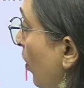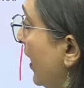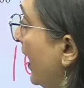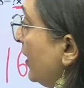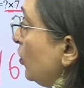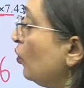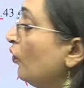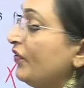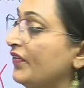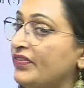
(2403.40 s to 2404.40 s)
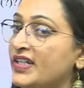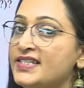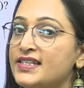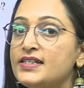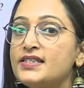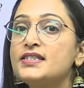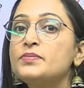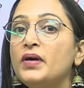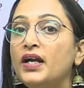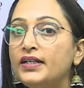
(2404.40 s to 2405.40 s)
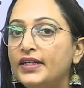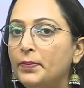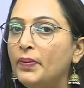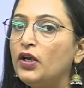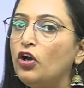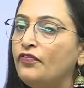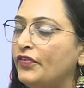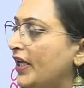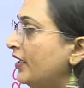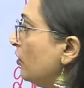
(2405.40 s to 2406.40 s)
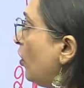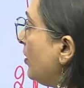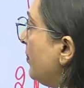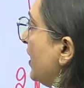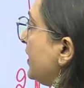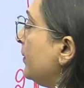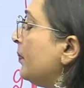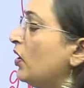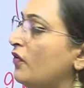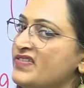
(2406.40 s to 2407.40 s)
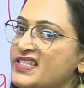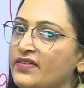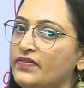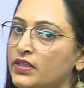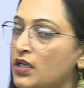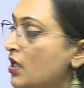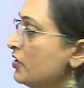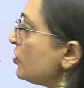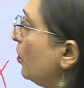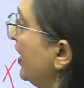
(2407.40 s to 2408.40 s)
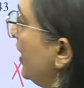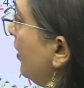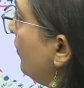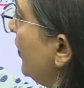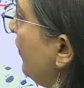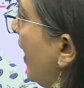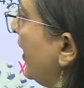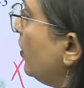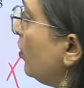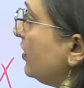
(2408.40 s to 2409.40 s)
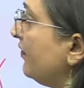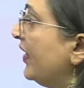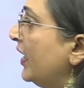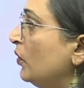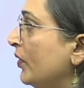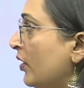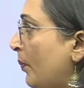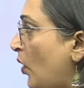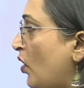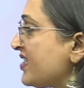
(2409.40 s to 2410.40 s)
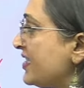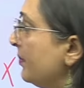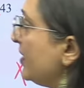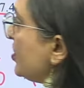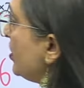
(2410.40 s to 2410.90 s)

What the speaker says: and 256 is multiple of 8, not multiple of 7. So here we find out the value in approximation.